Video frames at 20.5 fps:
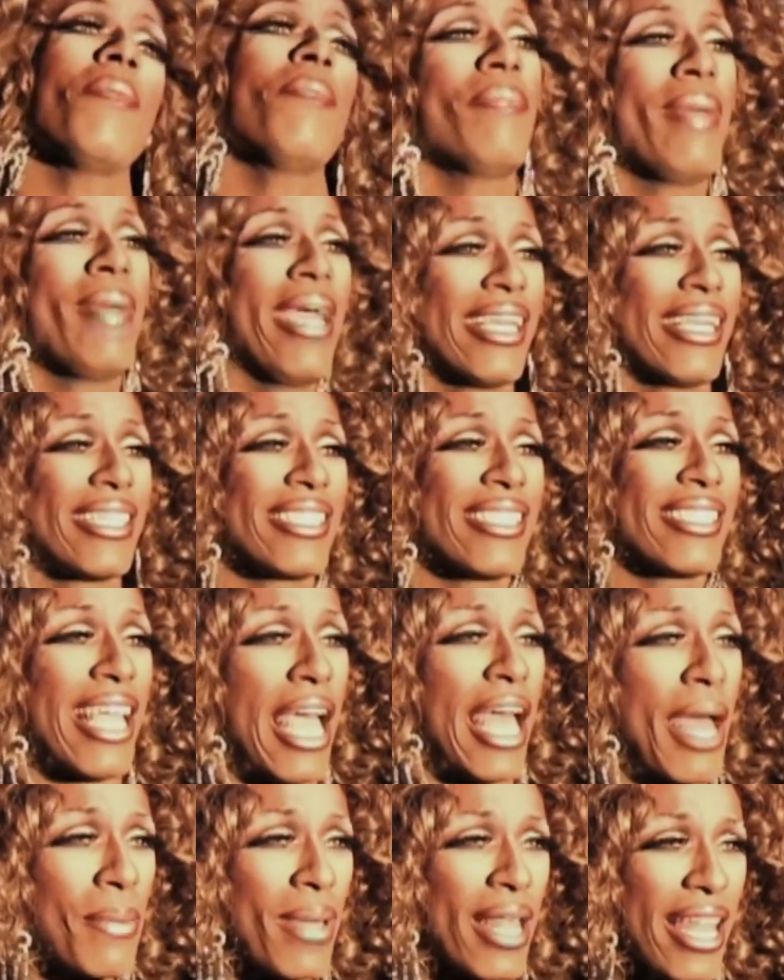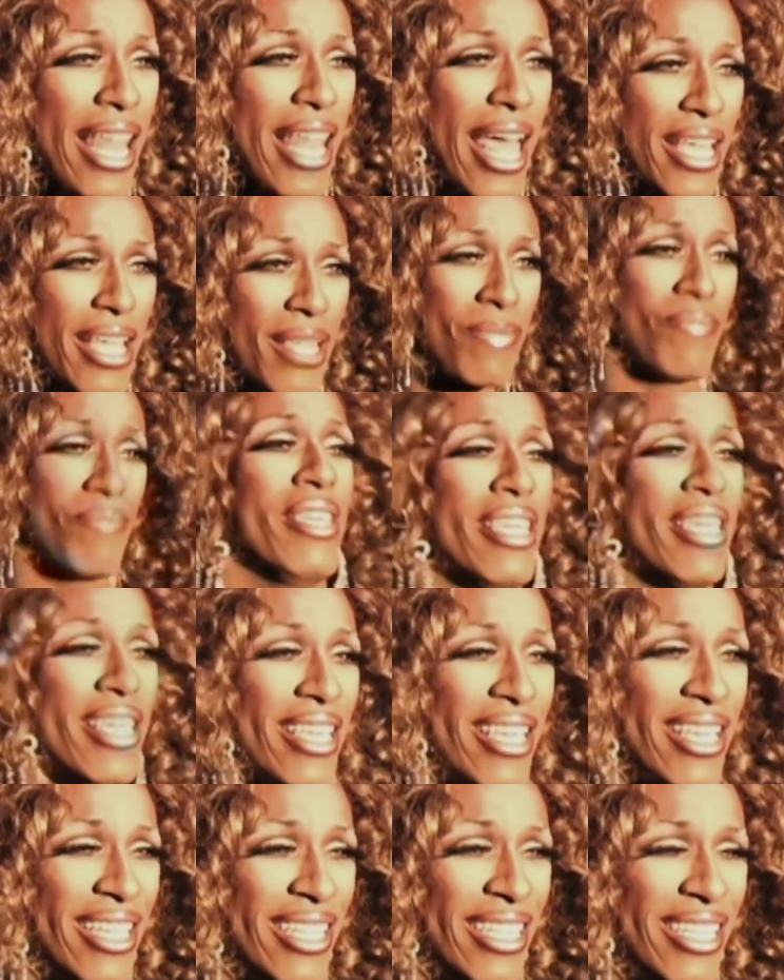a backstabber like
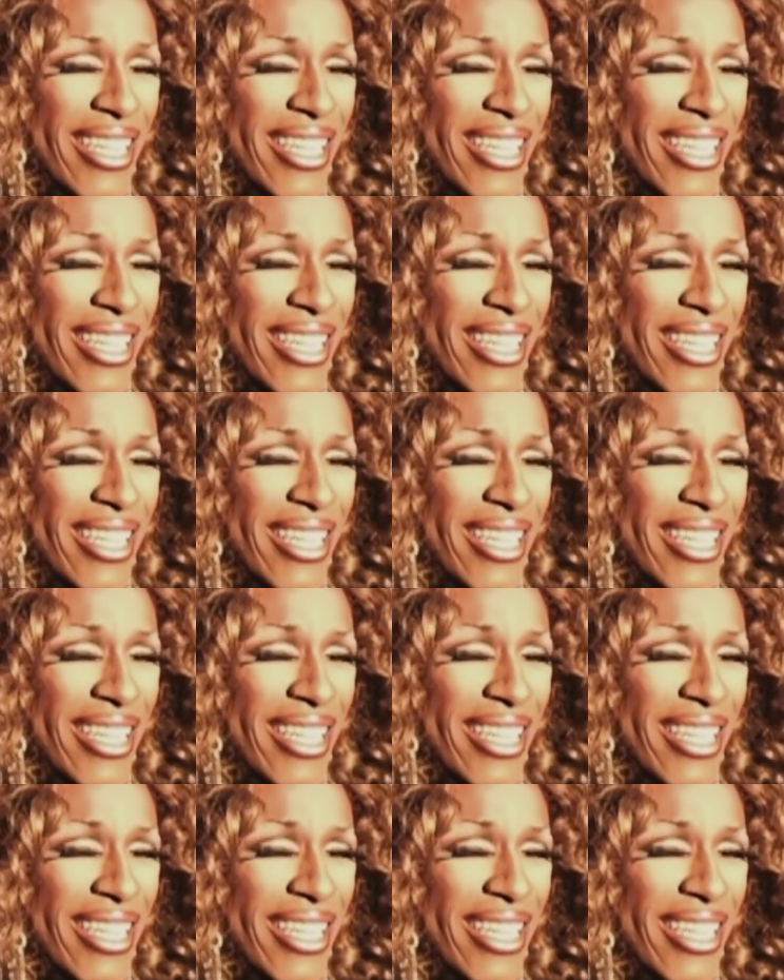me?